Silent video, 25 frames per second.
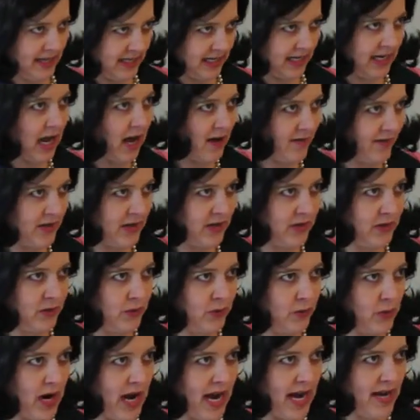the
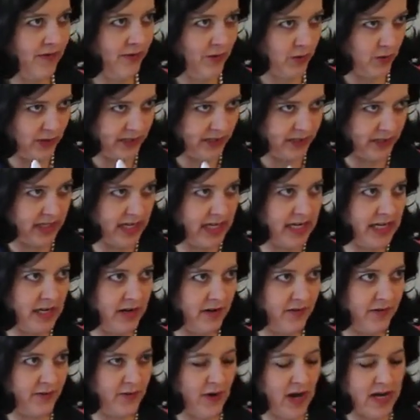governor's wife, who was sitting
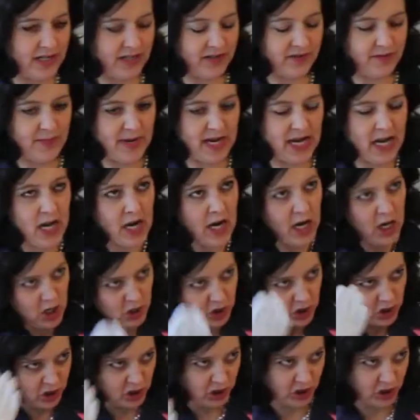in front of me, she